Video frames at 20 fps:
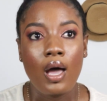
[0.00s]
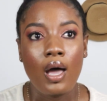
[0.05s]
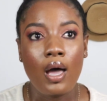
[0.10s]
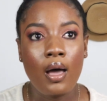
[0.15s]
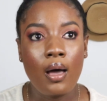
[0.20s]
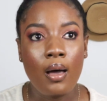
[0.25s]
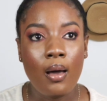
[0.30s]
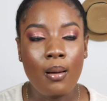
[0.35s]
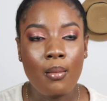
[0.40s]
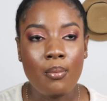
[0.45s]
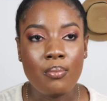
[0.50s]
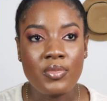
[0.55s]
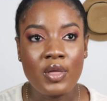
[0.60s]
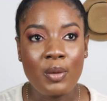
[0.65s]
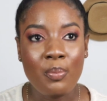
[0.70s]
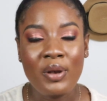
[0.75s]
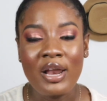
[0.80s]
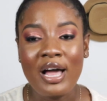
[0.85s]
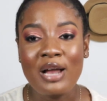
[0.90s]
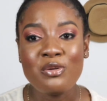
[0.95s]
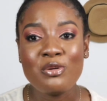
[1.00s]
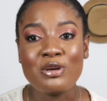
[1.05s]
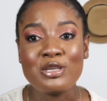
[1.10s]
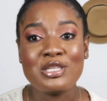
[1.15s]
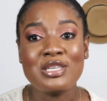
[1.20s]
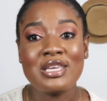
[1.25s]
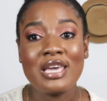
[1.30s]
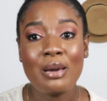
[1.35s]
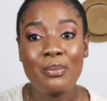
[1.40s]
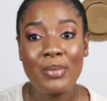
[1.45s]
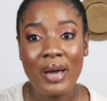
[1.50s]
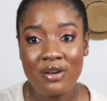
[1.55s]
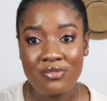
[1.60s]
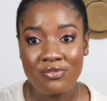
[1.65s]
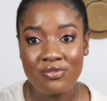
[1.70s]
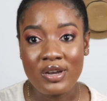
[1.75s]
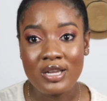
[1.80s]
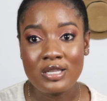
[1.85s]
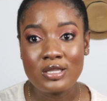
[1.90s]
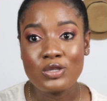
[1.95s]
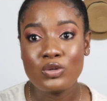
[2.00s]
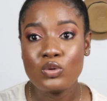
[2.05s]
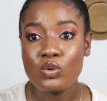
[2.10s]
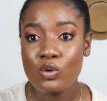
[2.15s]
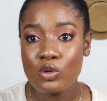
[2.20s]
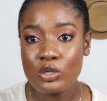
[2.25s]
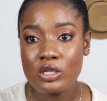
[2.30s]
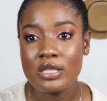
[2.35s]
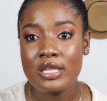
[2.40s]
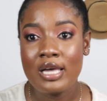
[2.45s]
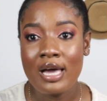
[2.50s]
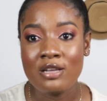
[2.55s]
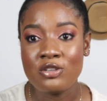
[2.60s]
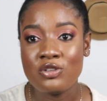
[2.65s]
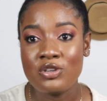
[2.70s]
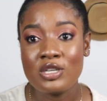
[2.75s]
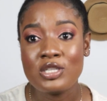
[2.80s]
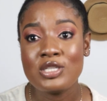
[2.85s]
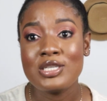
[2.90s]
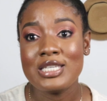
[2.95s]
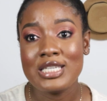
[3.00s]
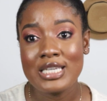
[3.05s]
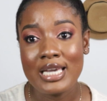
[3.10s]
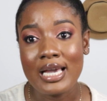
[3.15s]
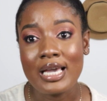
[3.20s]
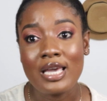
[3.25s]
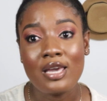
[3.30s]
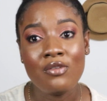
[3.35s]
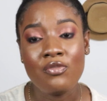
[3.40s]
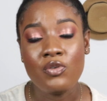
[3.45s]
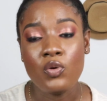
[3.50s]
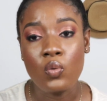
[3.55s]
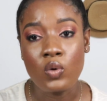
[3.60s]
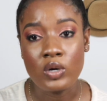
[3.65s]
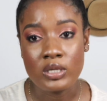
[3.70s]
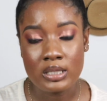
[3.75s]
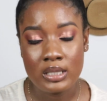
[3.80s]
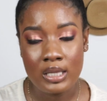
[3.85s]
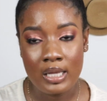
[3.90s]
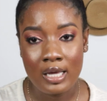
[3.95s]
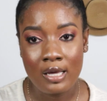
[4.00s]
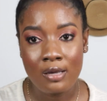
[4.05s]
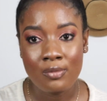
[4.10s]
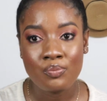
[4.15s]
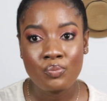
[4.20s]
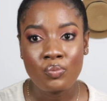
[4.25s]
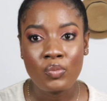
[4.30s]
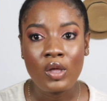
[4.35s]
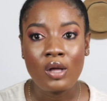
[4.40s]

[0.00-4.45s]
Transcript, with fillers: Um, the plan was to get my friend to go to the address to check if it was there.